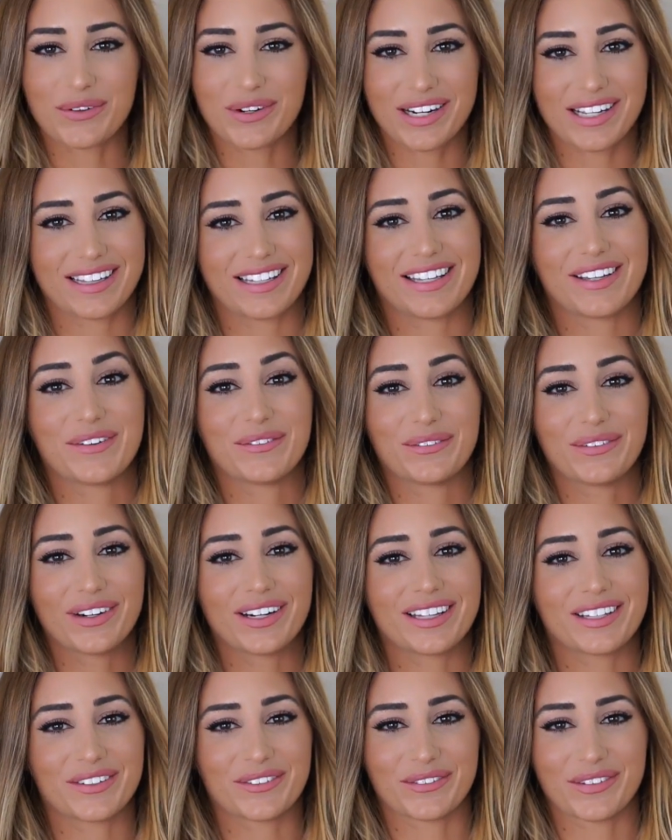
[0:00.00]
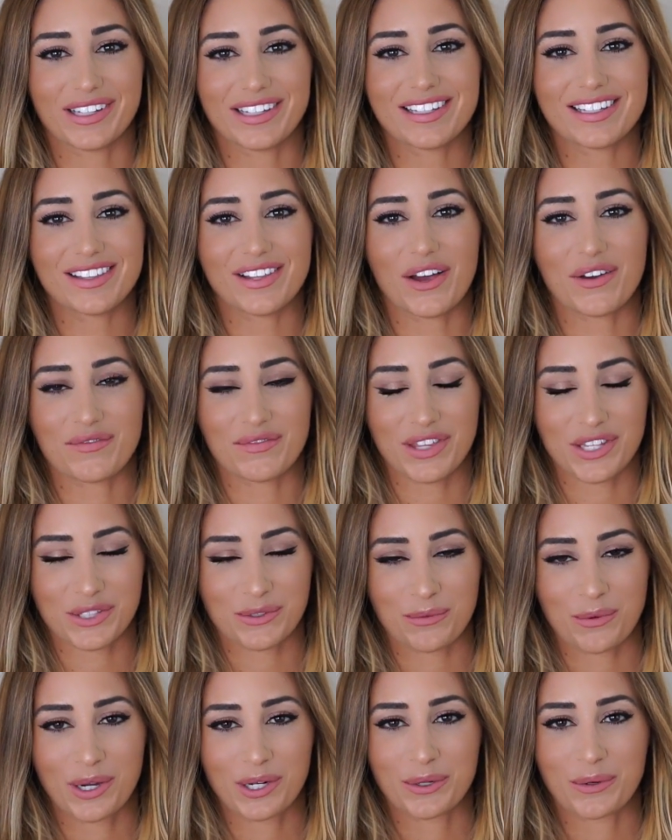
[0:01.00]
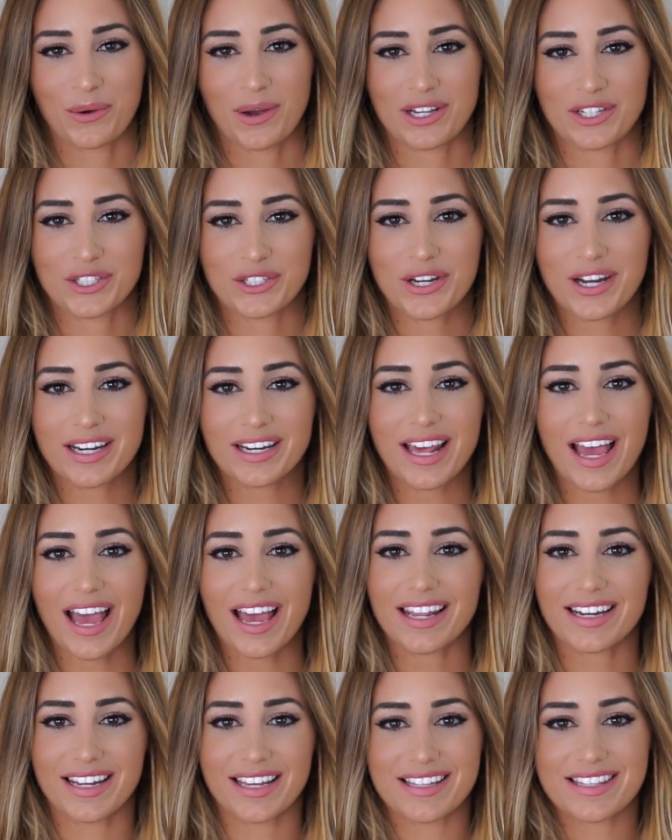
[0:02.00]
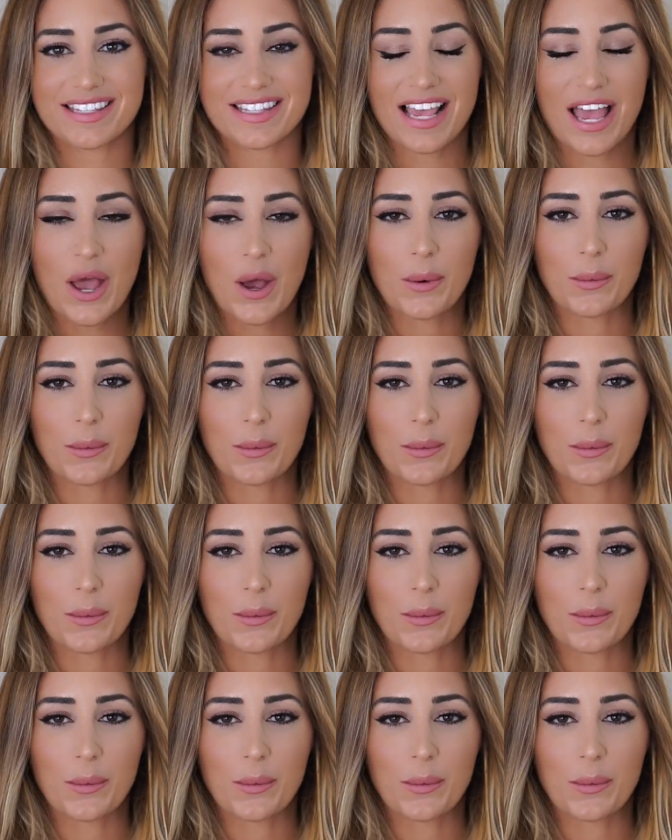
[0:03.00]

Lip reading: Really, really, really love this one question, and it's,